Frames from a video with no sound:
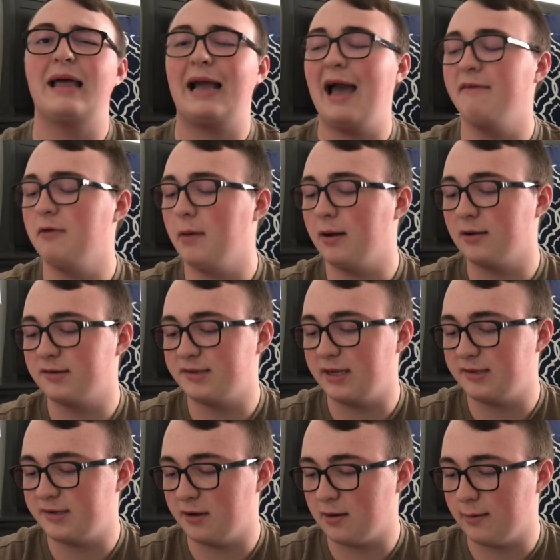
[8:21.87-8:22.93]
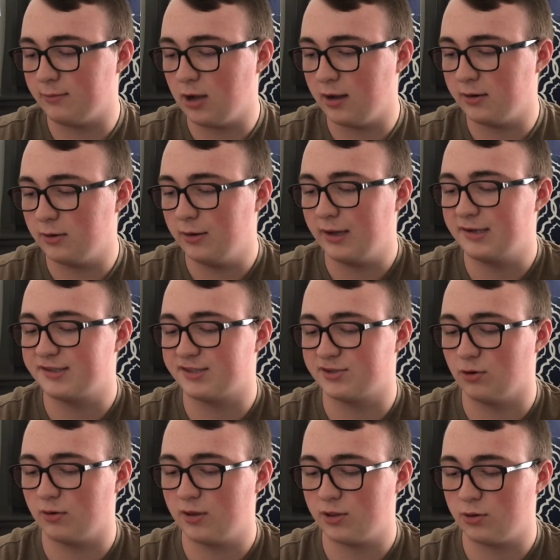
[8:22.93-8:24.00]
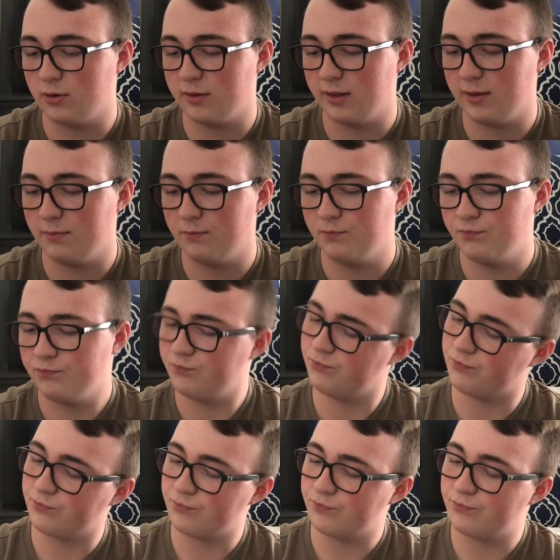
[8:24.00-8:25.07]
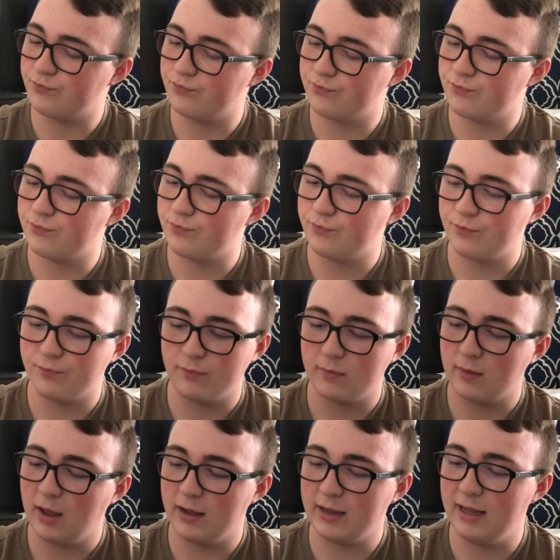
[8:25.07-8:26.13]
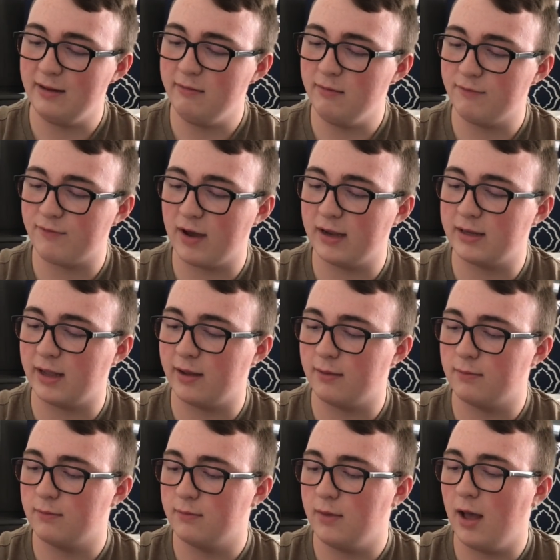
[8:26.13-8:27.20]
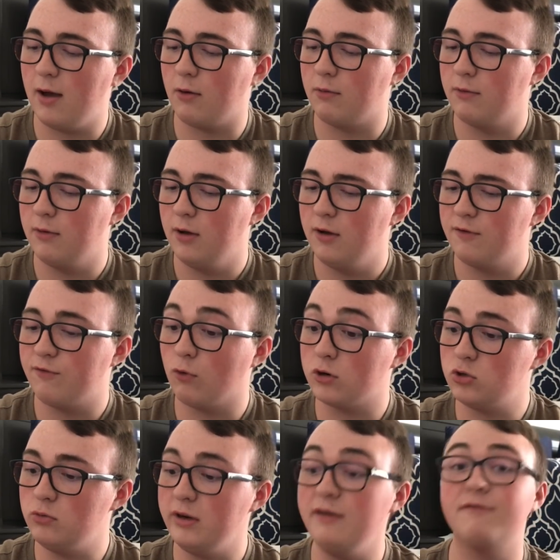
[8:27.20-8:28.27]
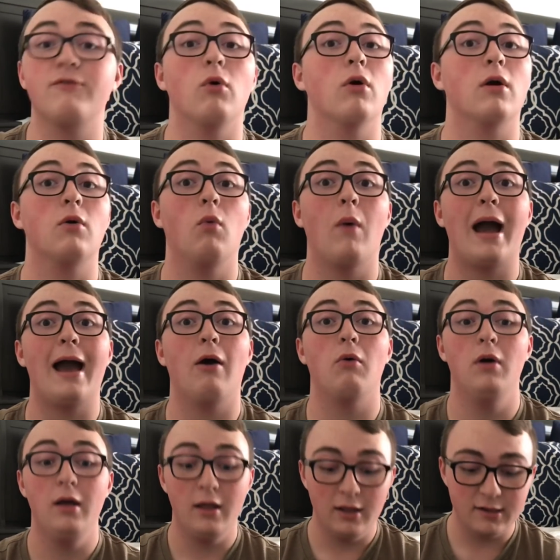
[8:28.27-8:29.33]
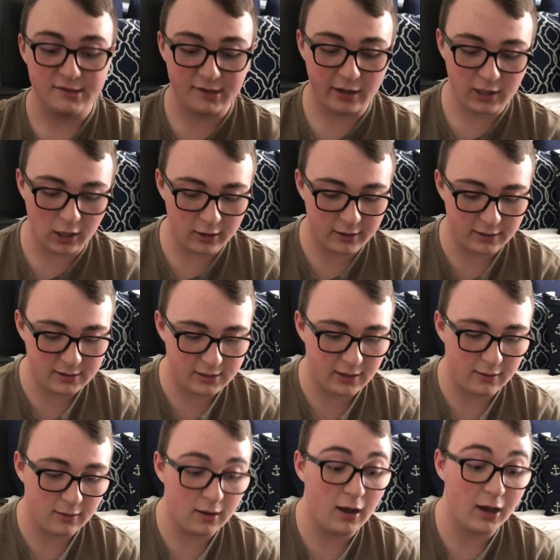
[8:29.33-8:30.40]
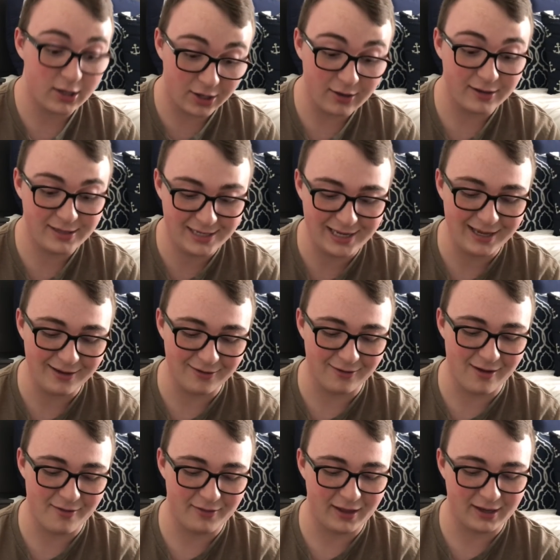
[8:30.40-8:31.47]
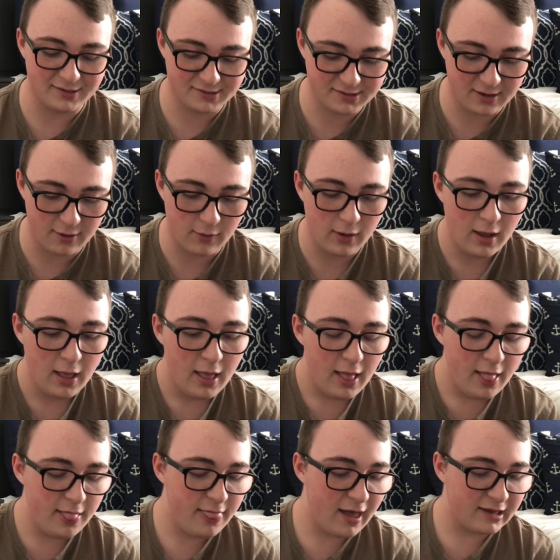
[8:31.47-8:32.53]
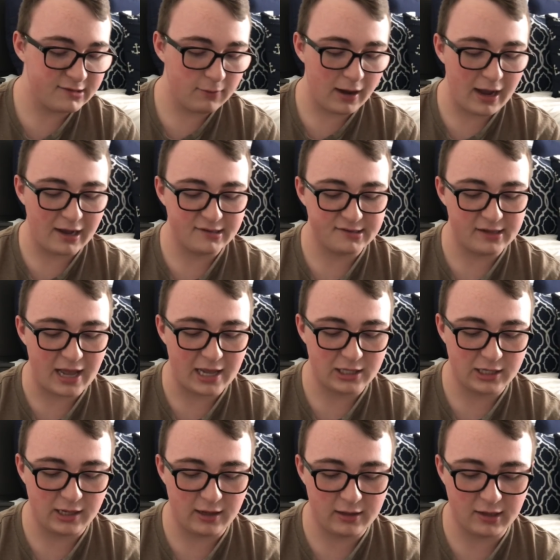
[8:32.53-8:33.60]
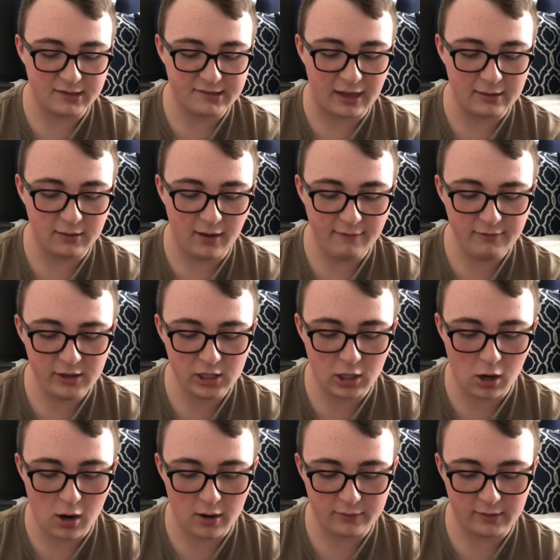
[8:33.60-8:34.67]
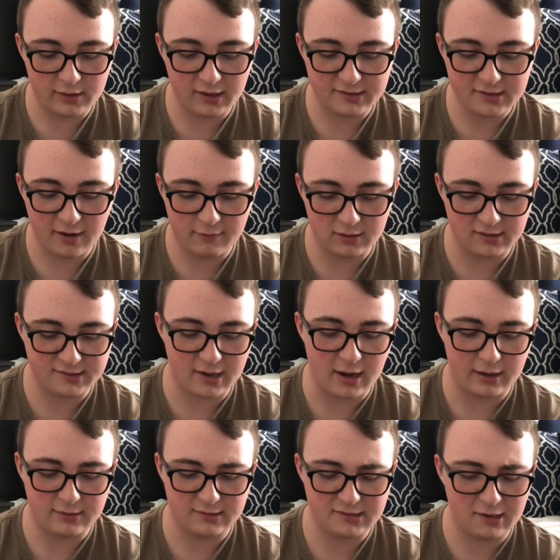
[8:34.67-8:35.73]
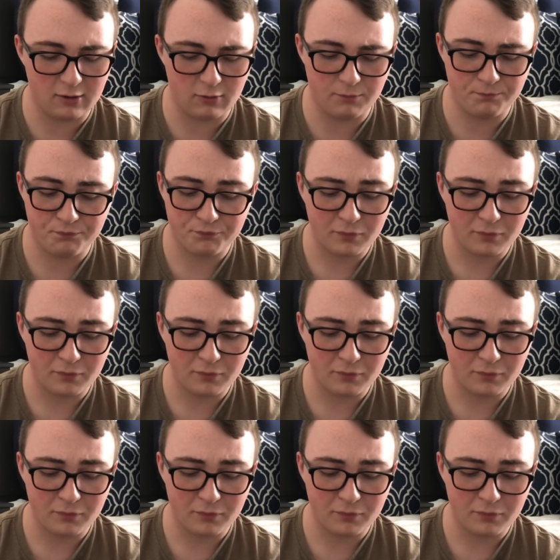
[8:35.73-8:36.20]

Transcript: like, have all my receipts here, and I'm trying to, like, sort through them. I can't even find it. Oh, $4.24. Wow. Such a good deal on these. So, that's why I snatched it. Just, I love the jar and the dust cover design. So,